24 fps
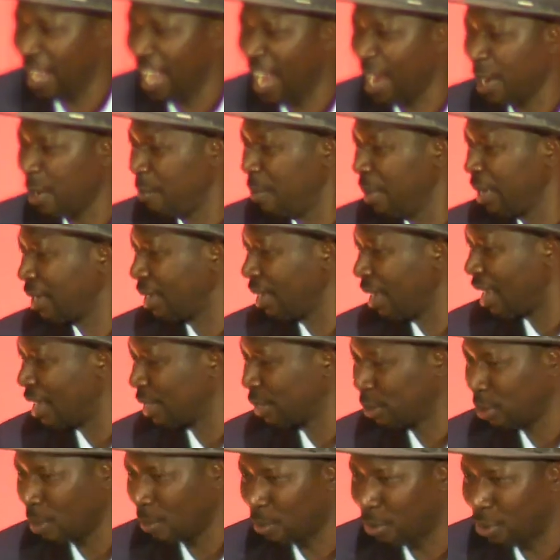Arabic, as
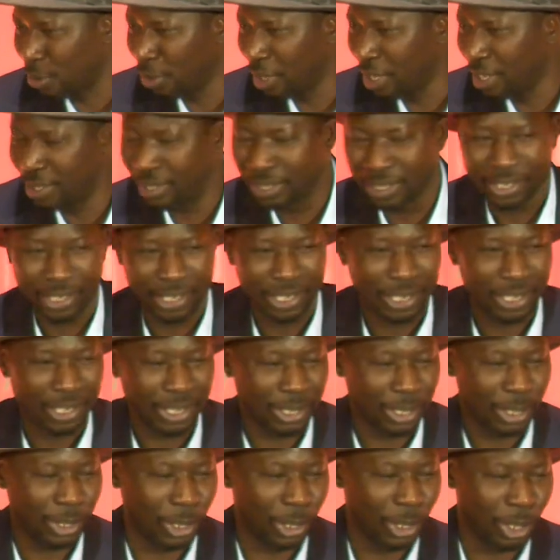some call it,
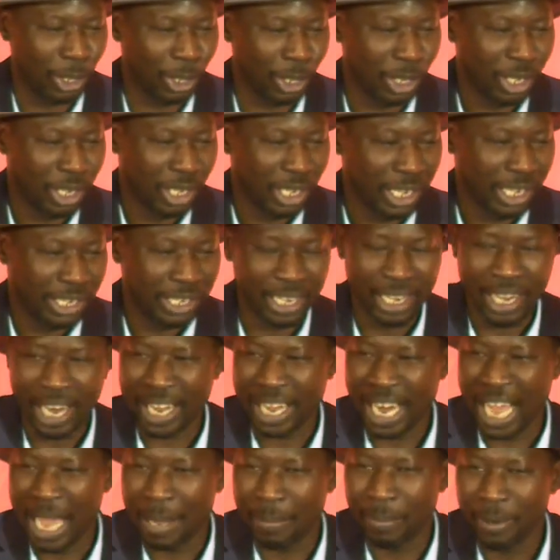or the
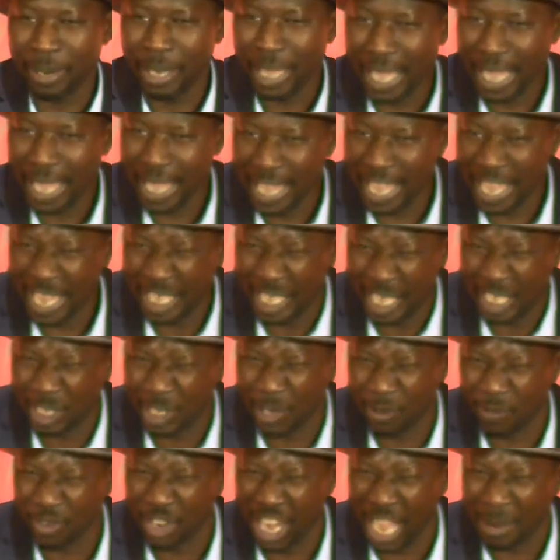l'arabe
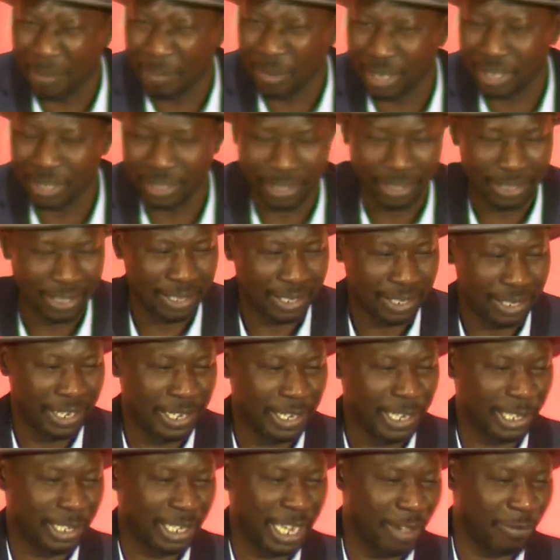indéchiffrable,
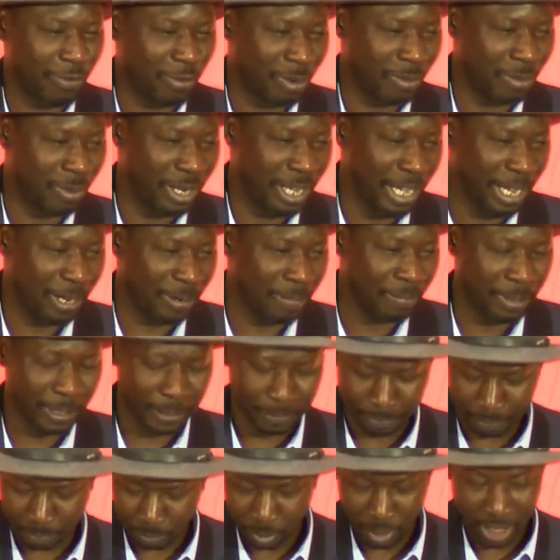undecipherable Arabic.
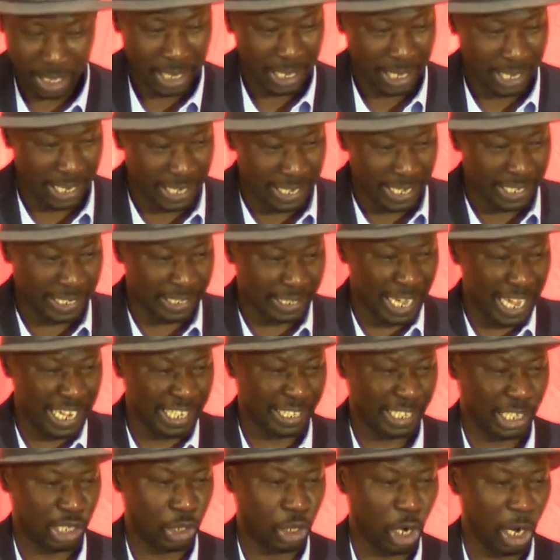In this case,
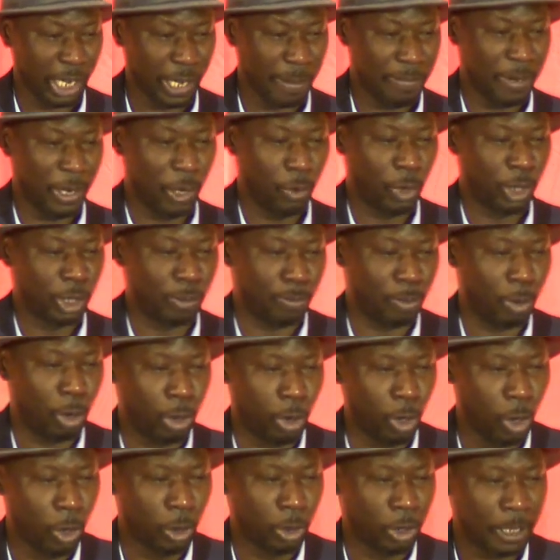this document was
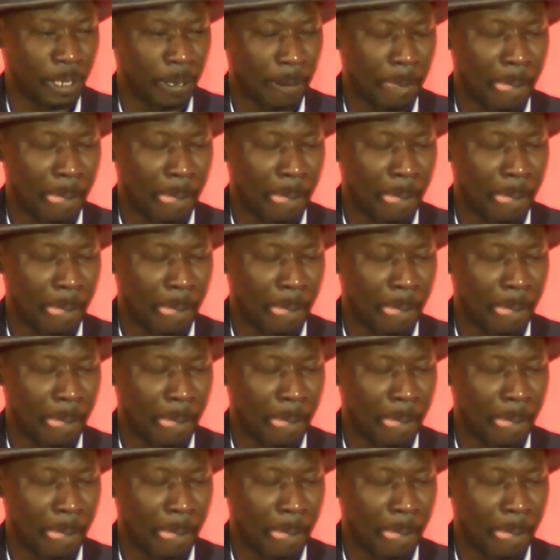produced